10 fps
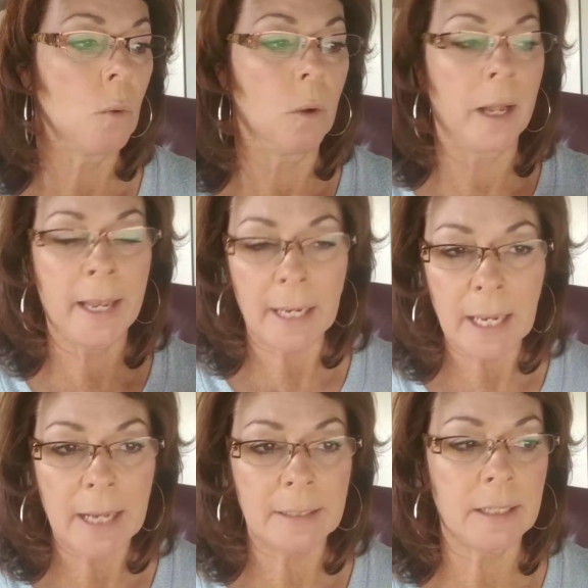We'll
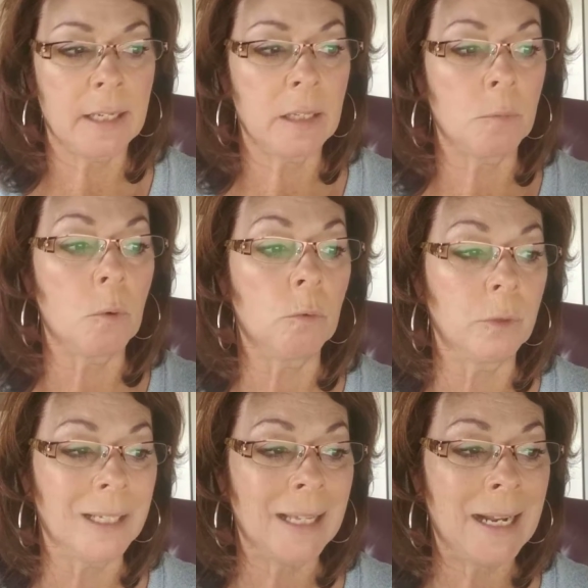analyze it, and then we'll
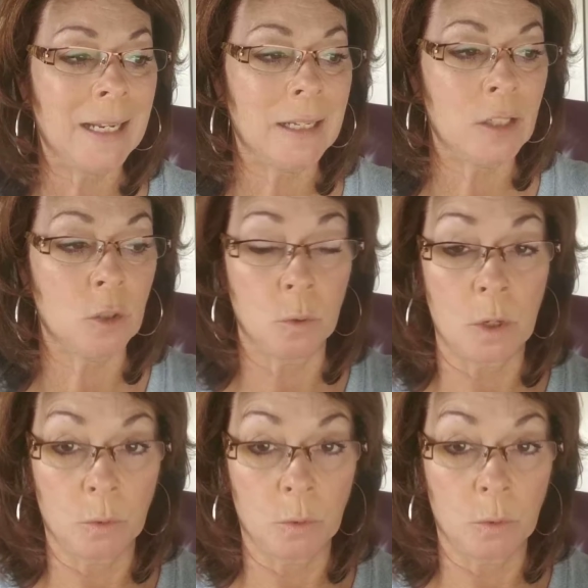relate it into